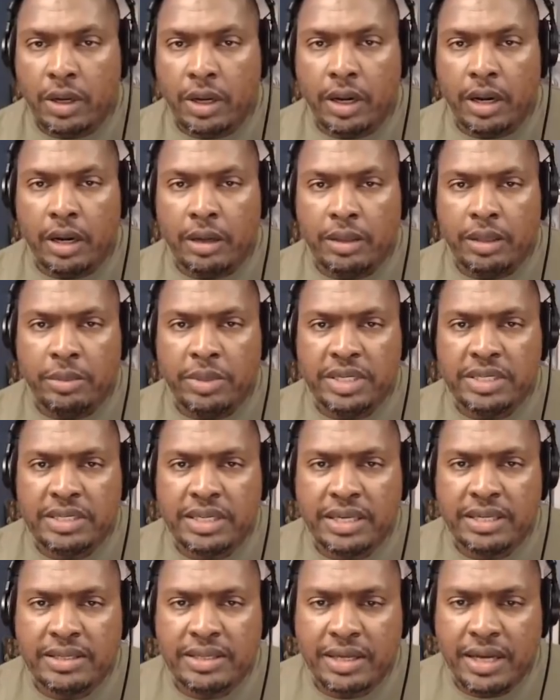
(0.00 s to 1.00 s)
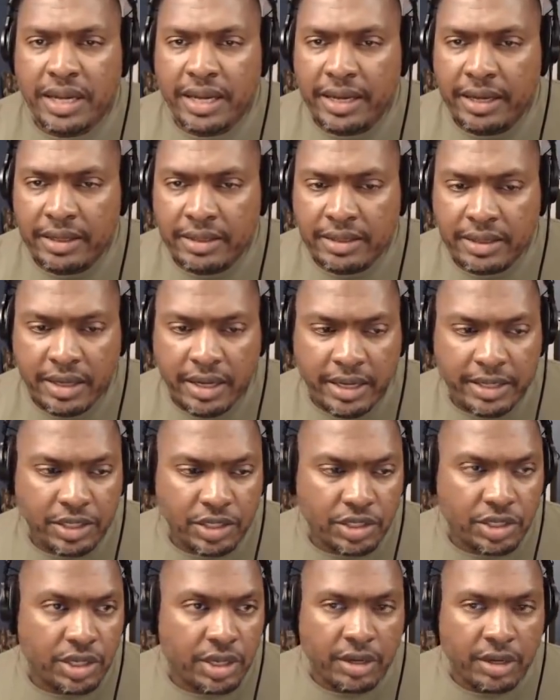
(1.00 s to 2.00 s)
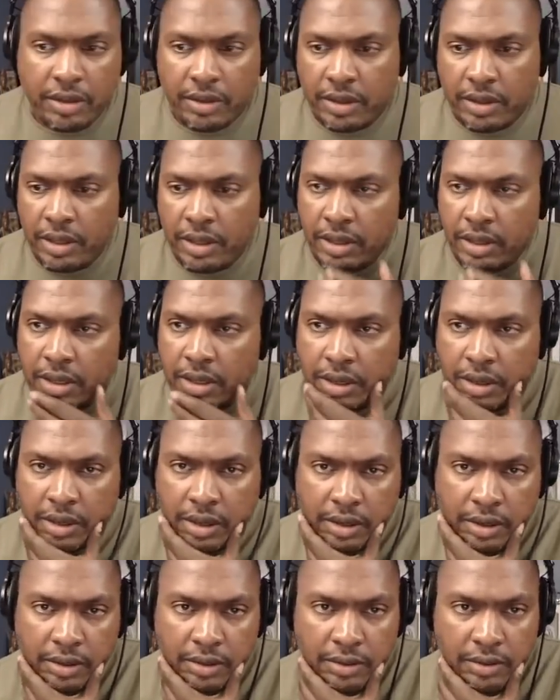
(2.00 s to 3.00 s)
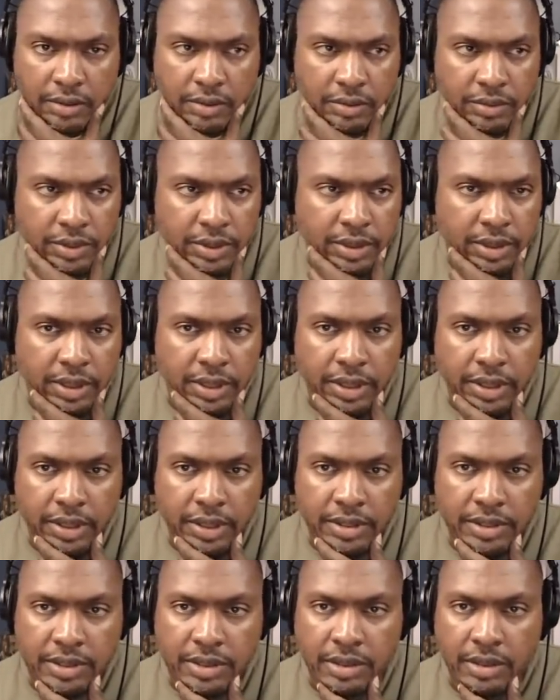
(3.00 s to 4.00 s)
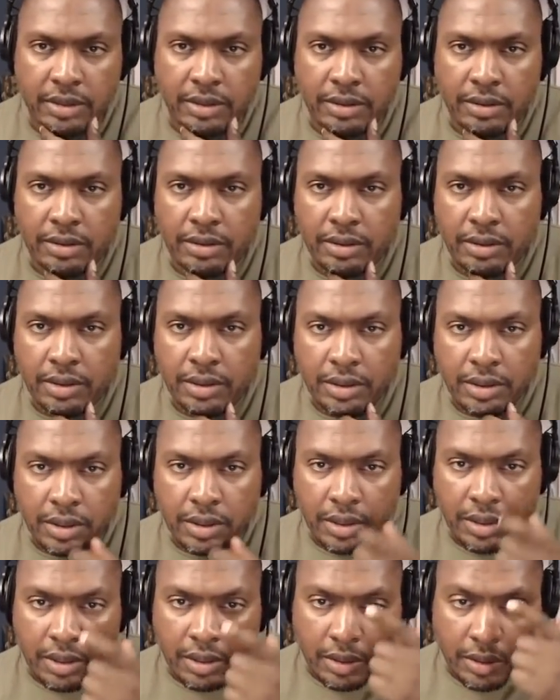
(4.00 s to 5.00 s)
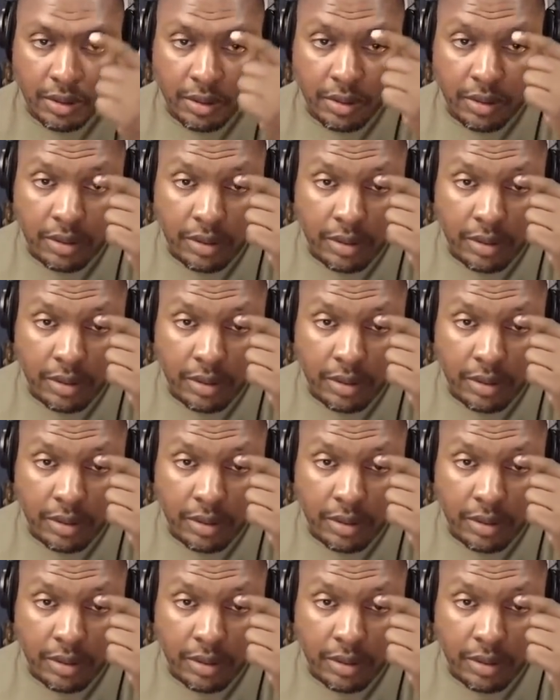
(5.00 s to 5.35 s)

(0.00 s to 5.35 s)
uh, let me see. Did I did I share the uh, where the heck is the let